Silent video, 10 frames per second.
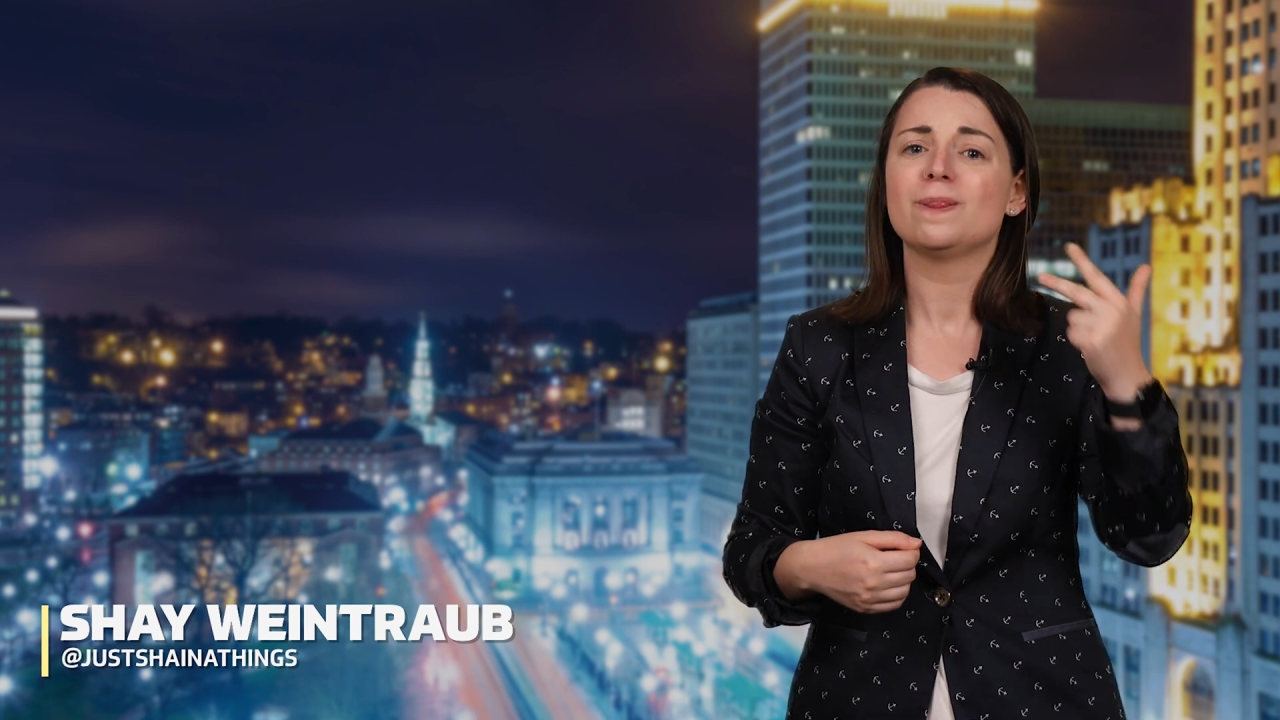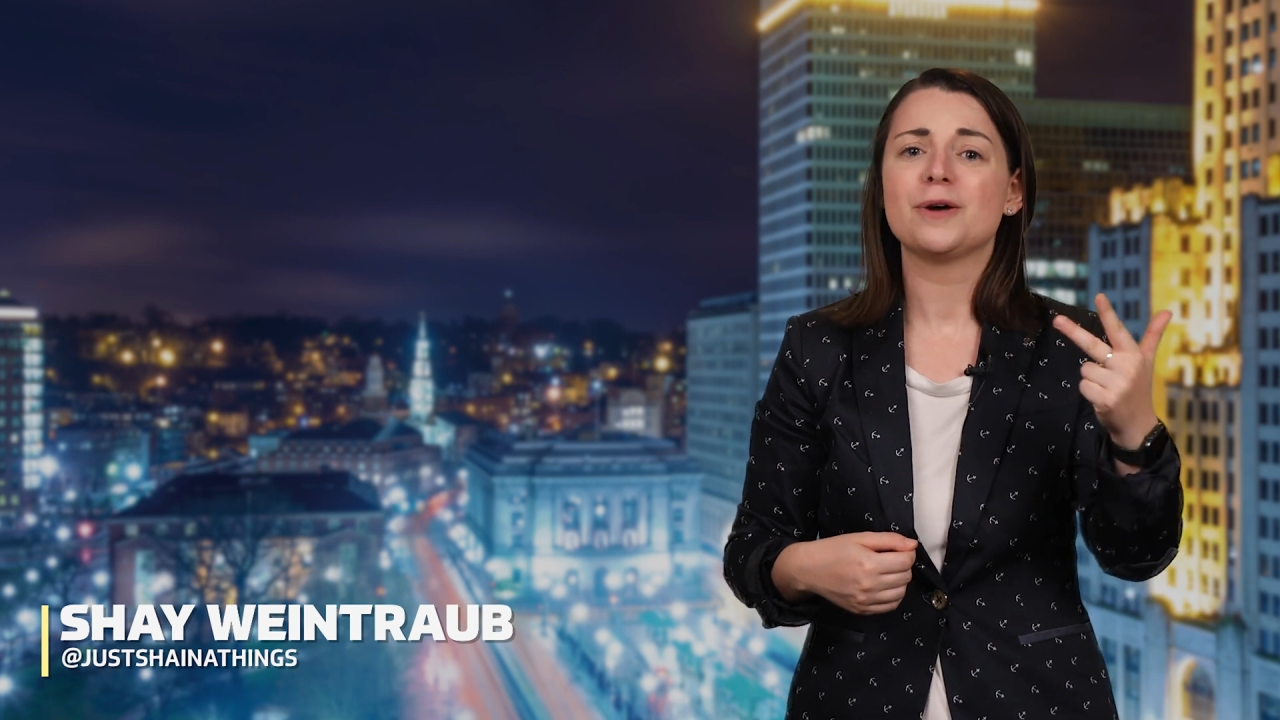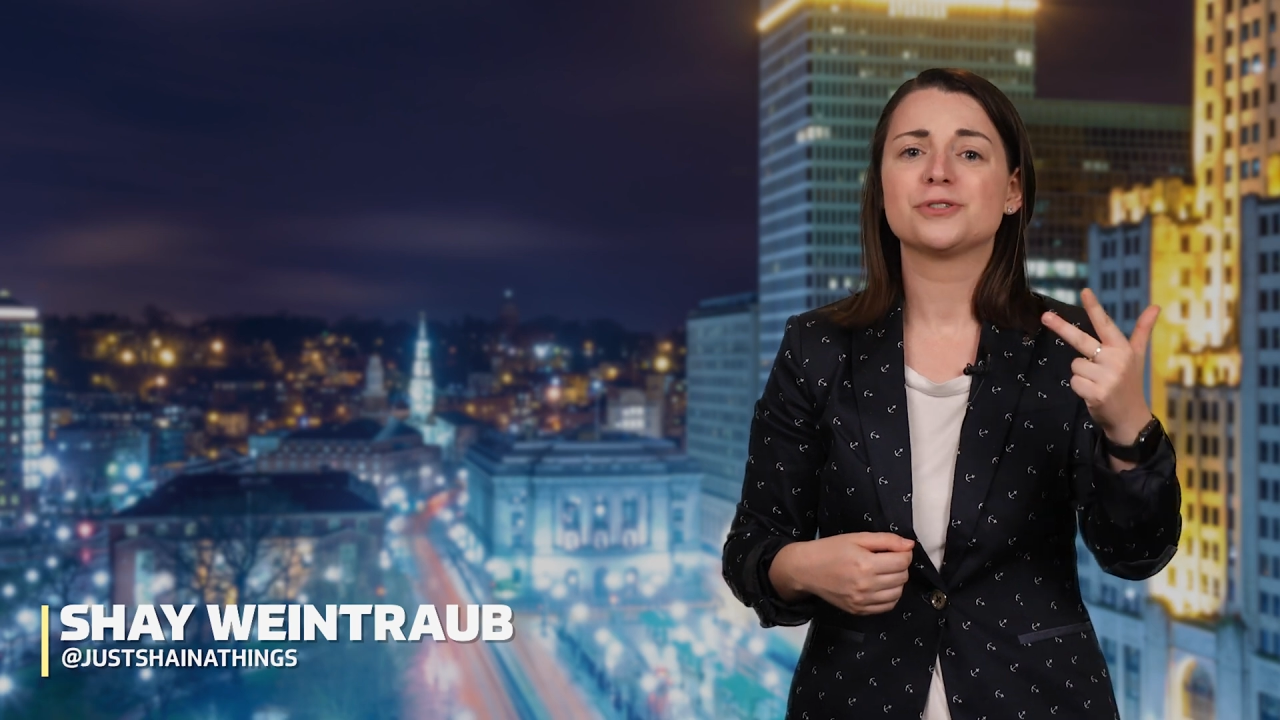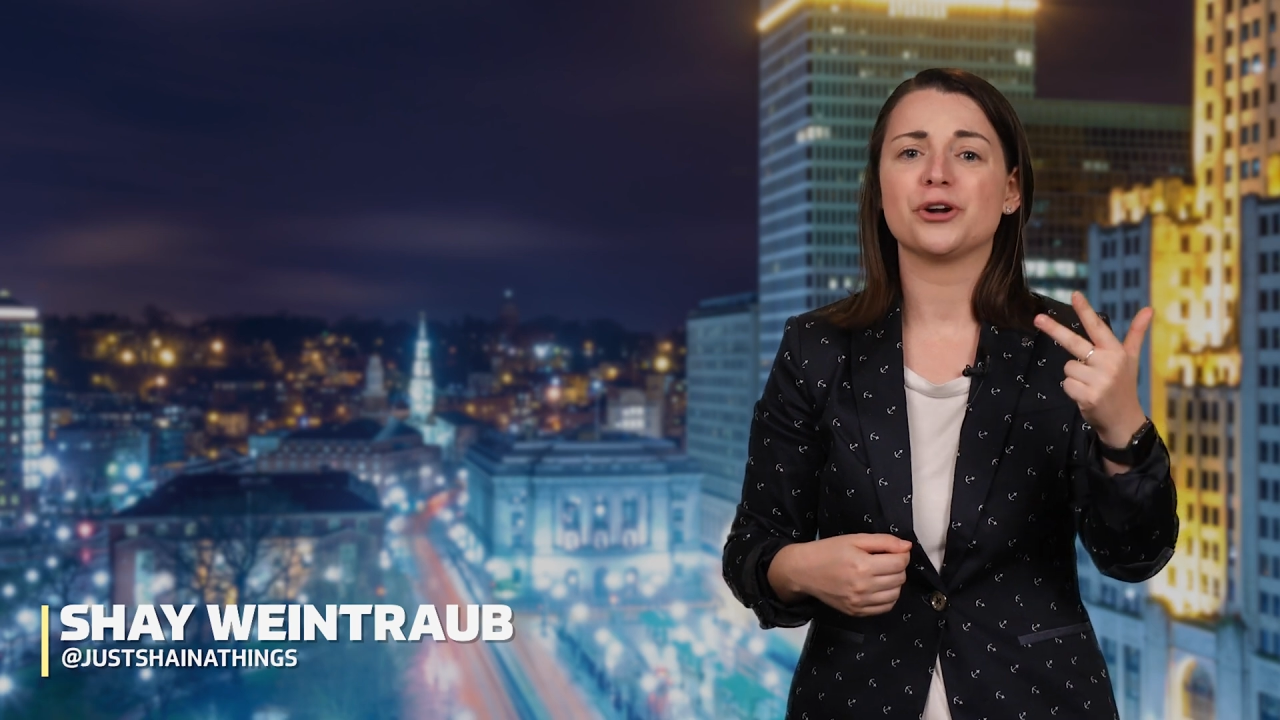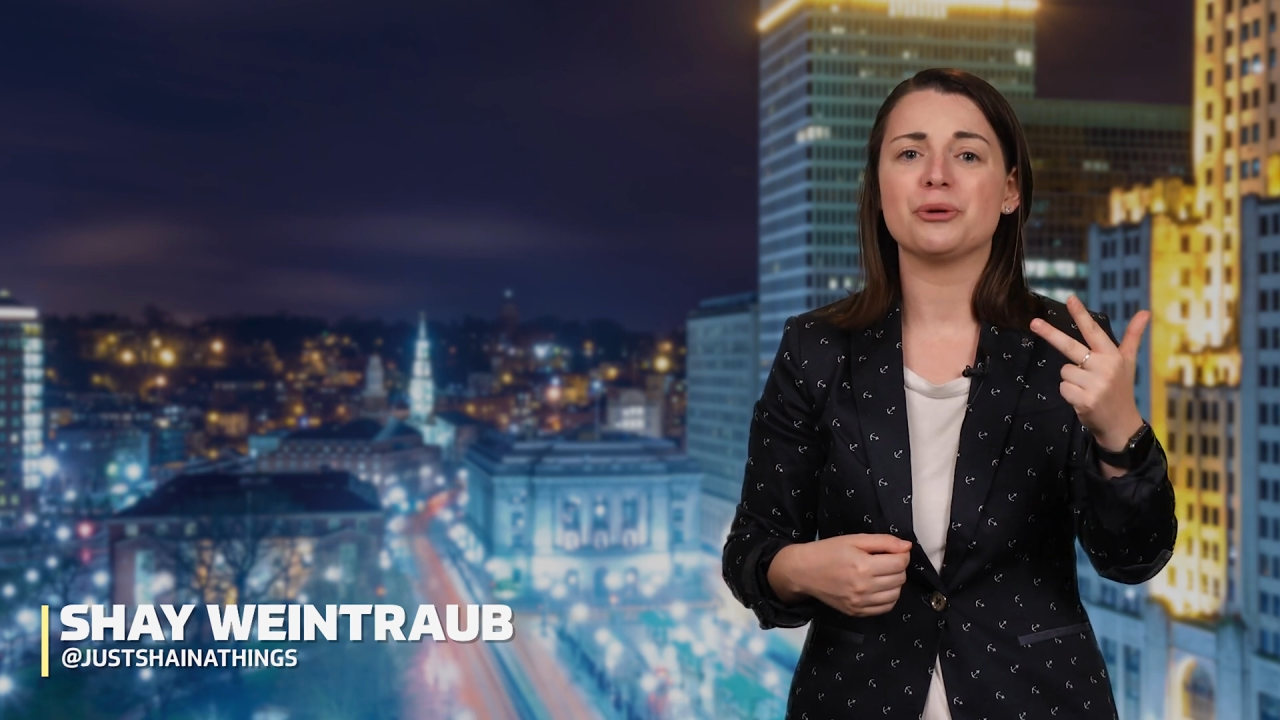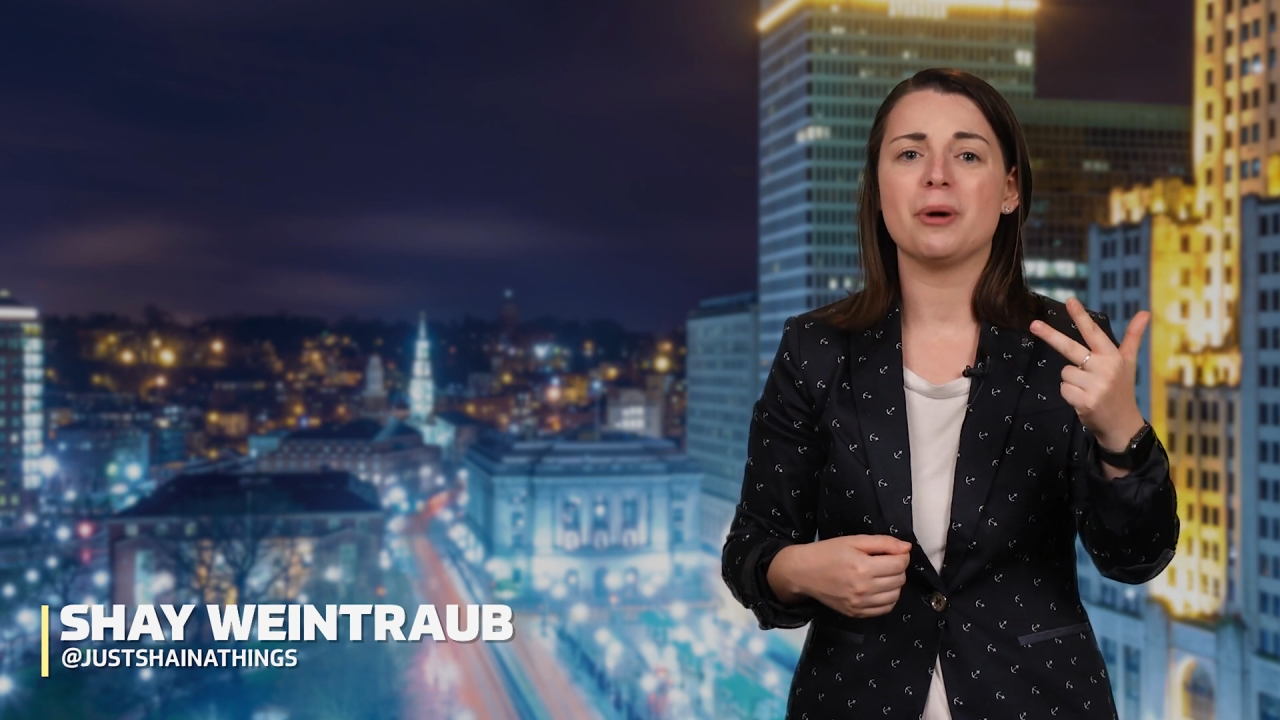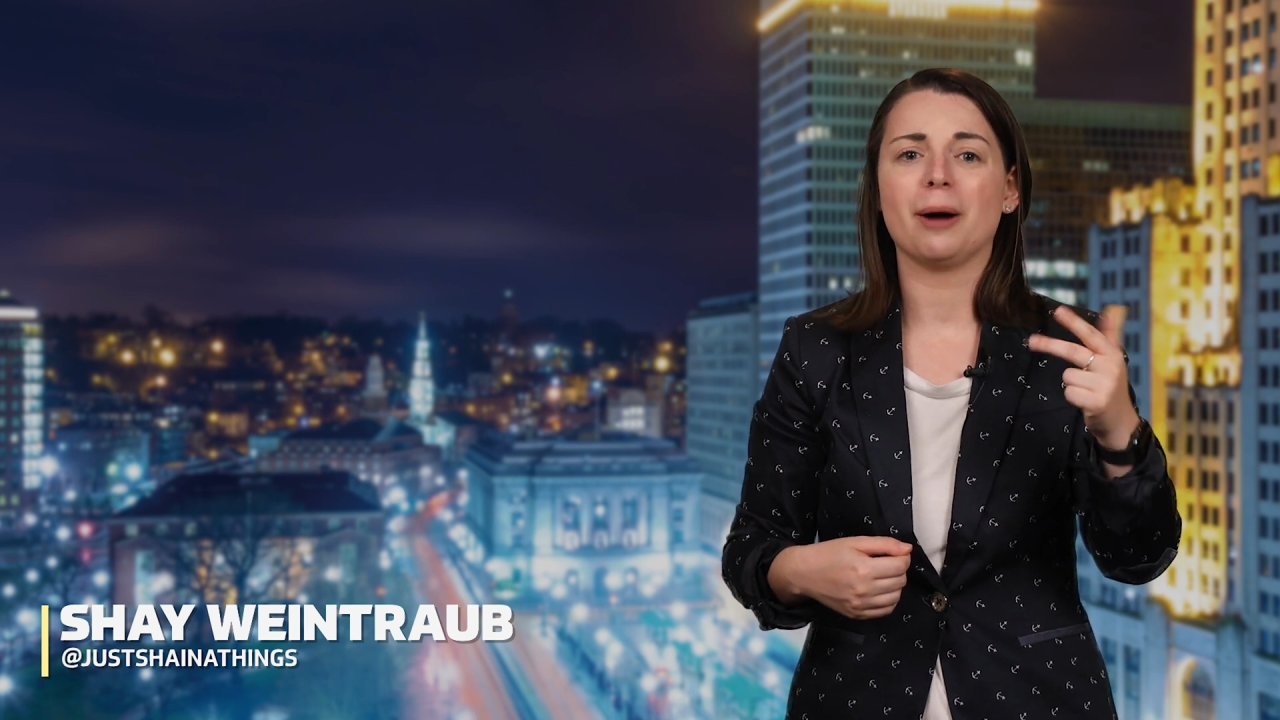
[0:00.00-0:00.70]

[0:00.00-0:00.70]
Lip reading: low-sodium